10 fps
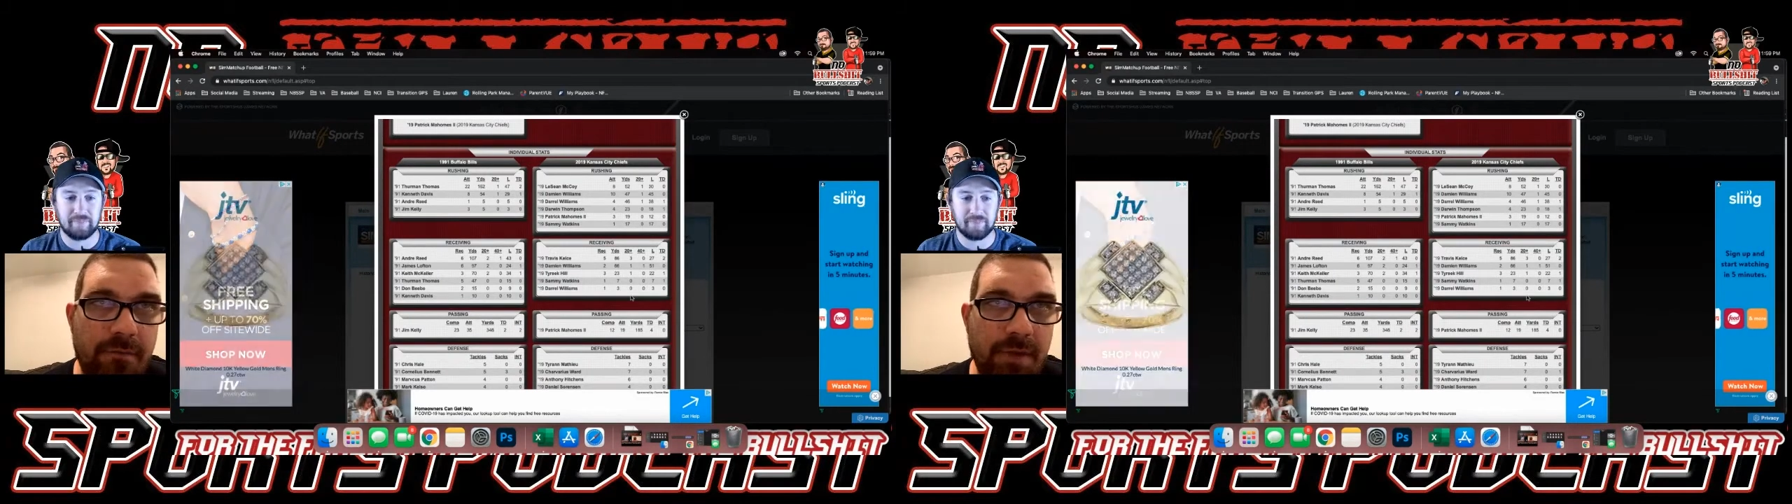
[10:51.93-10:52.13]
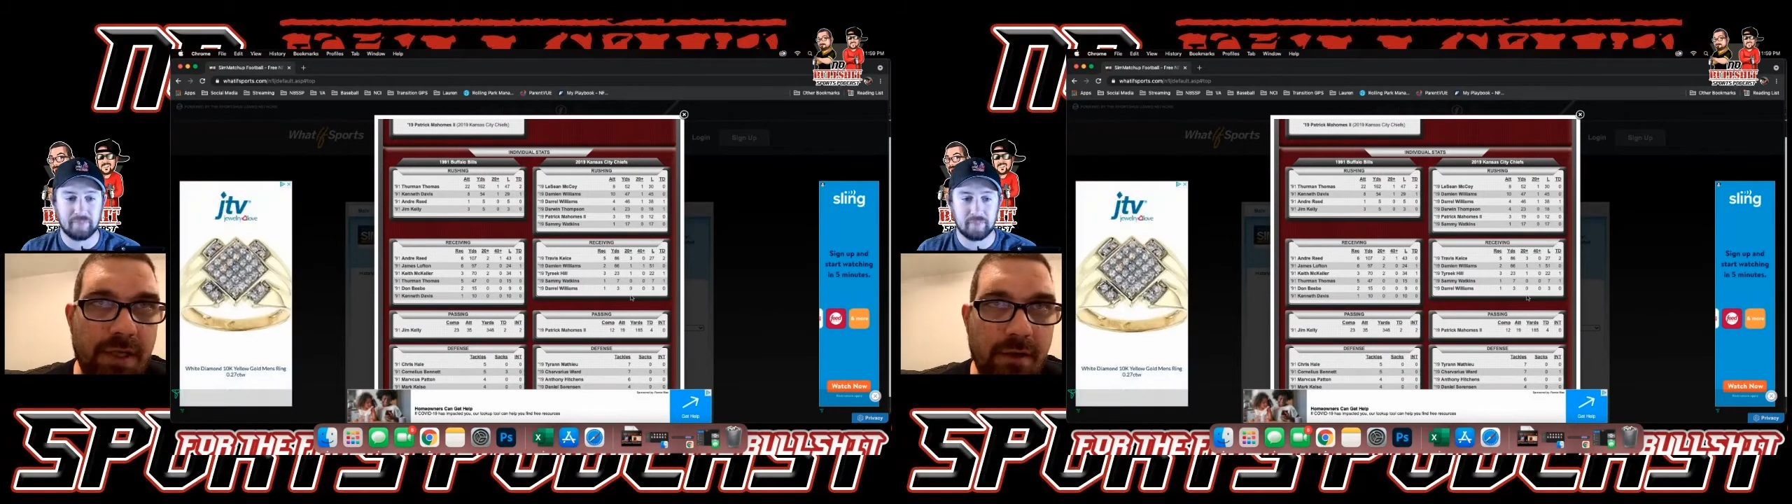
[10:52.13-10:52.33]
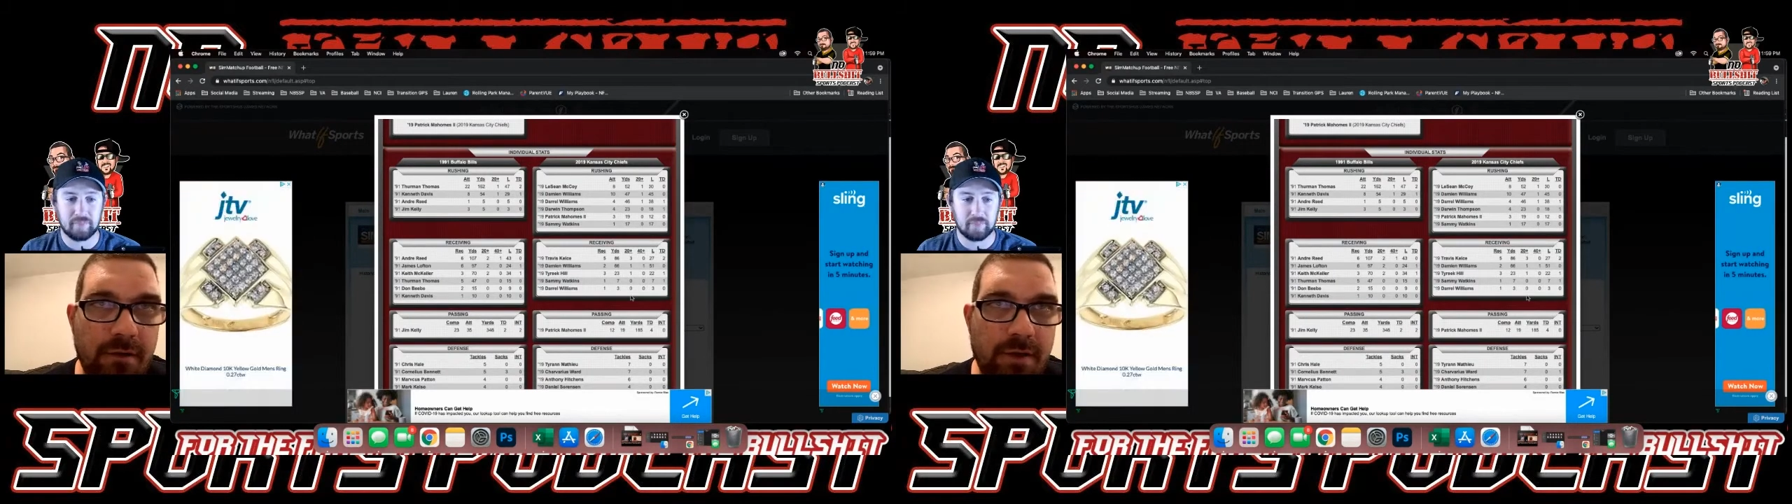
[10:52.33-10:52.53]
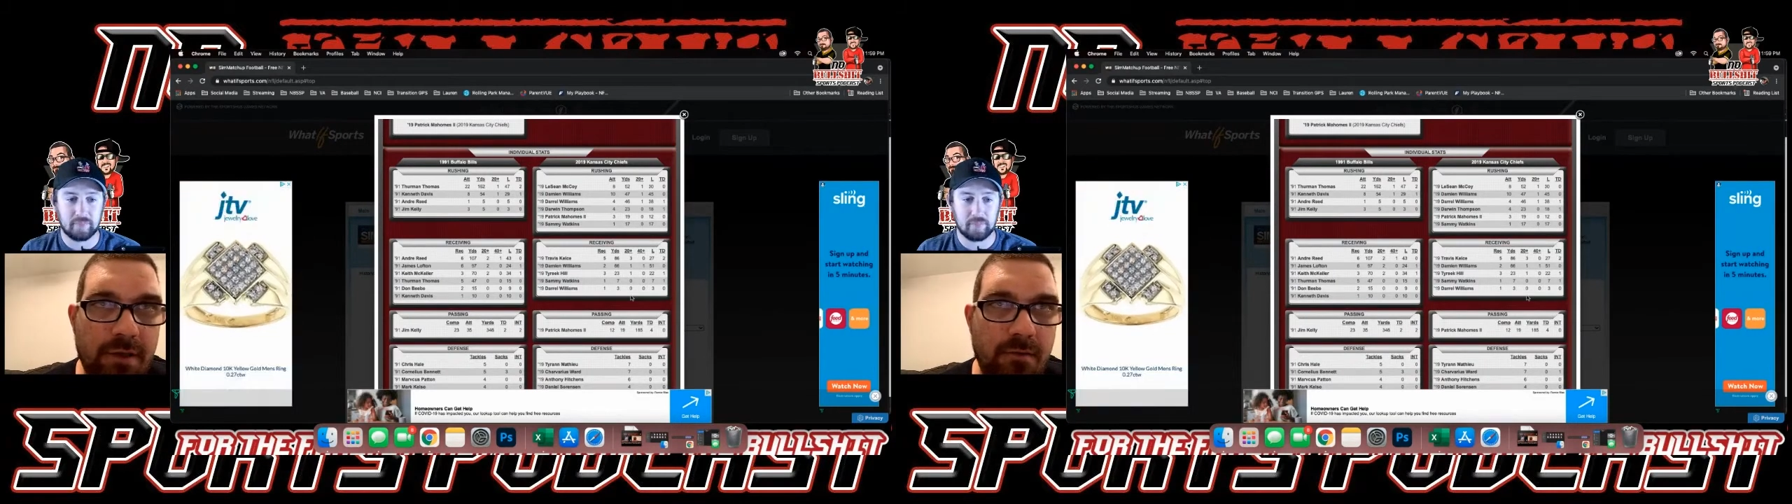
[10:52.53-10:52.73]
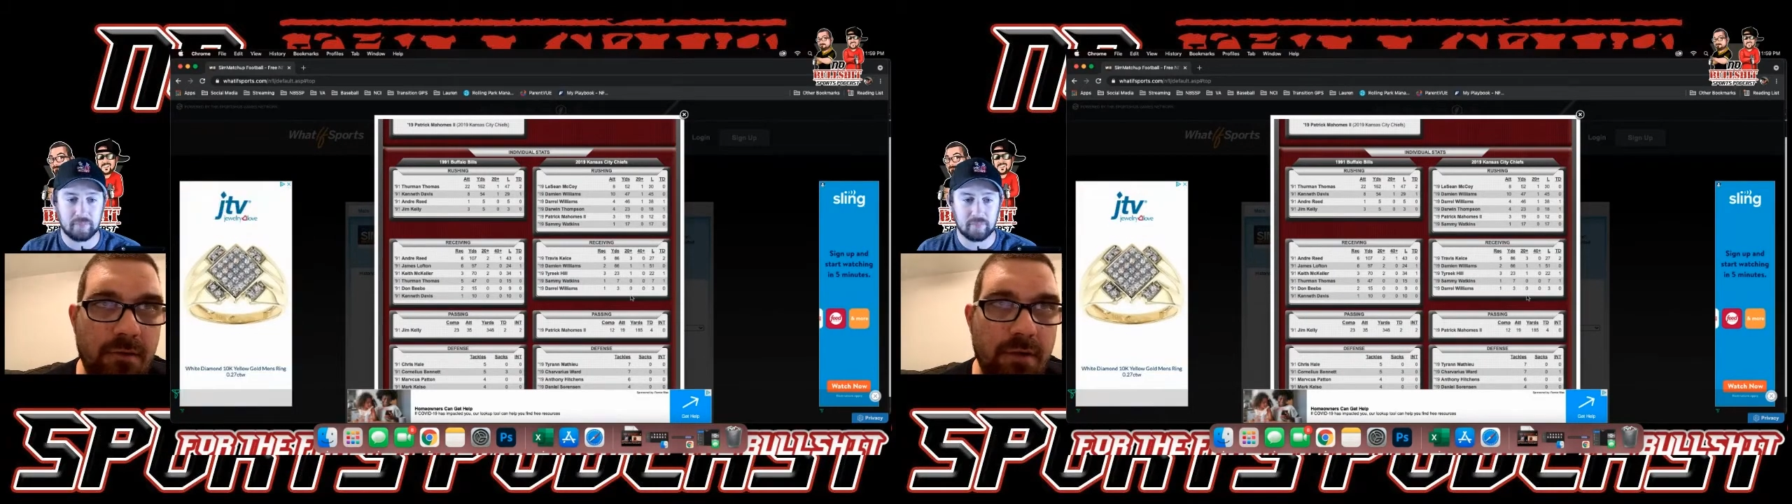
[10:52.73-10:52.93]
McKellar
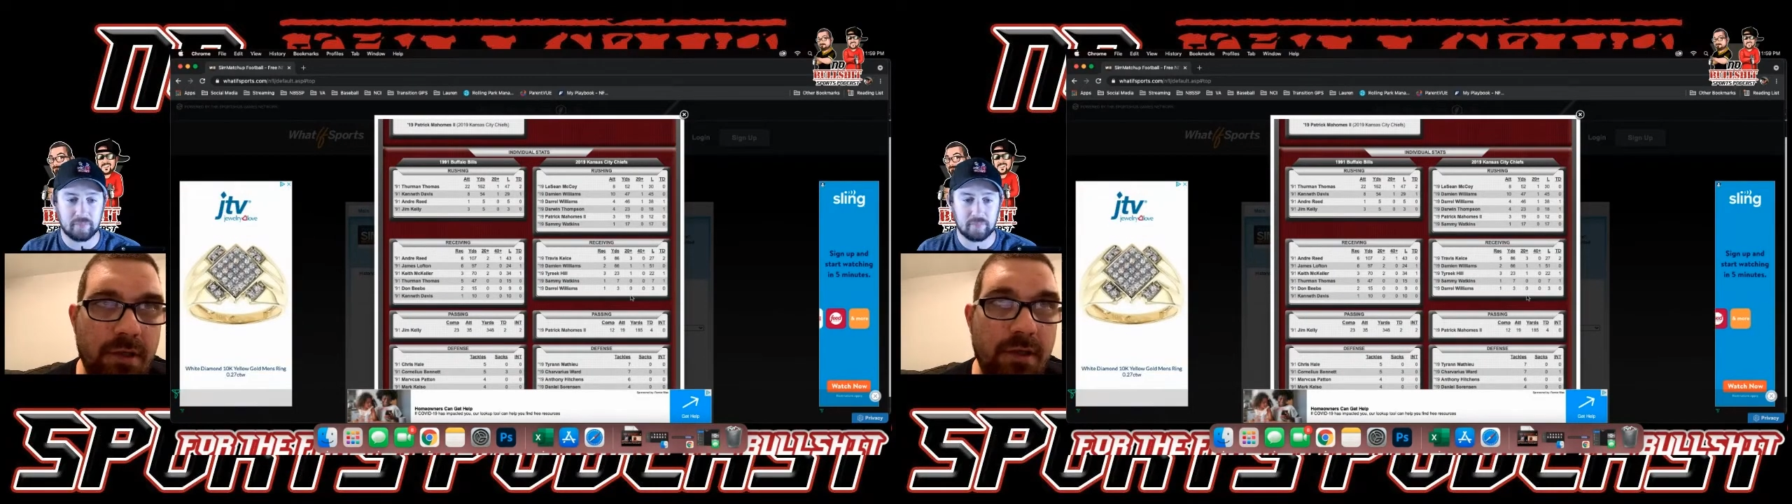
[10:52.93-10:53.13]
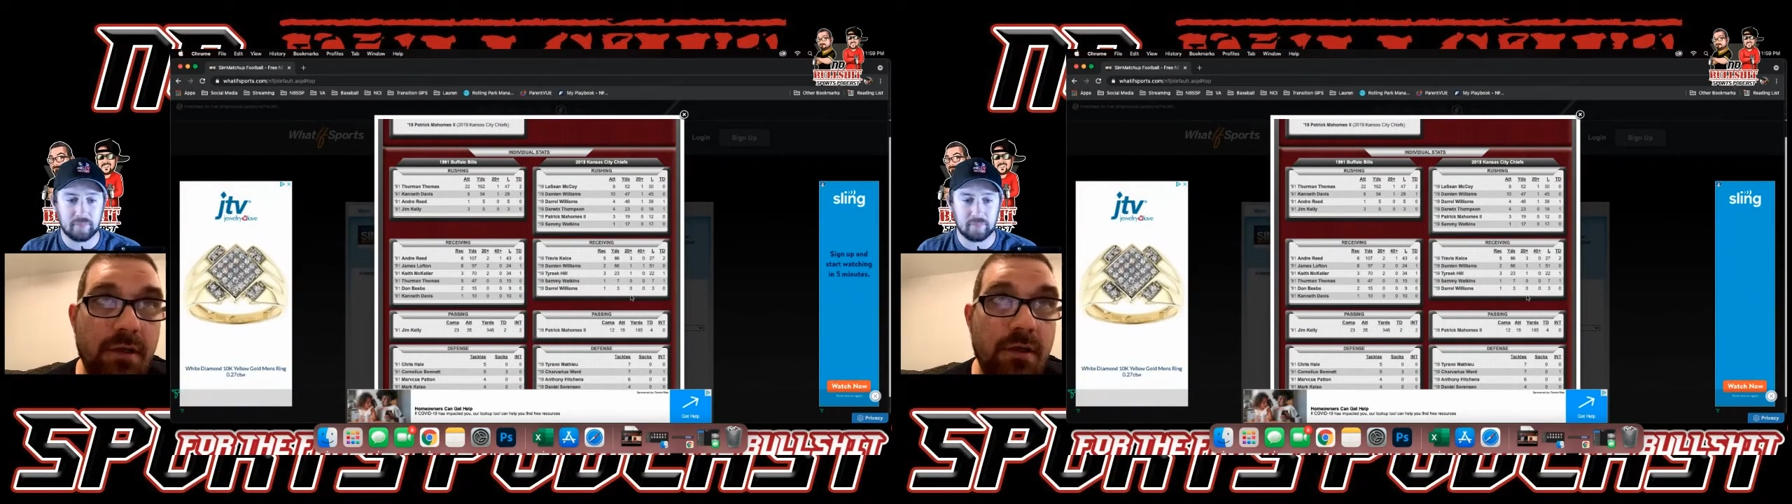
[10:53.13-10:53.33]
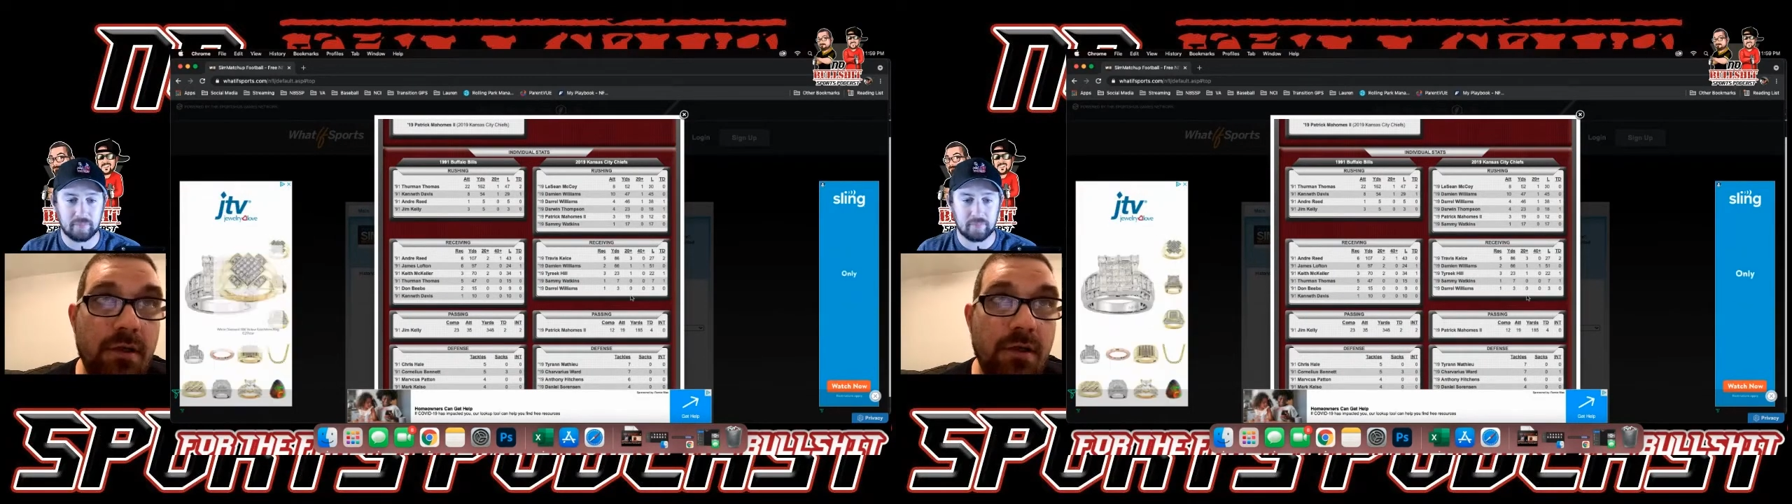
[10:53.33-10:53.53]
got 1,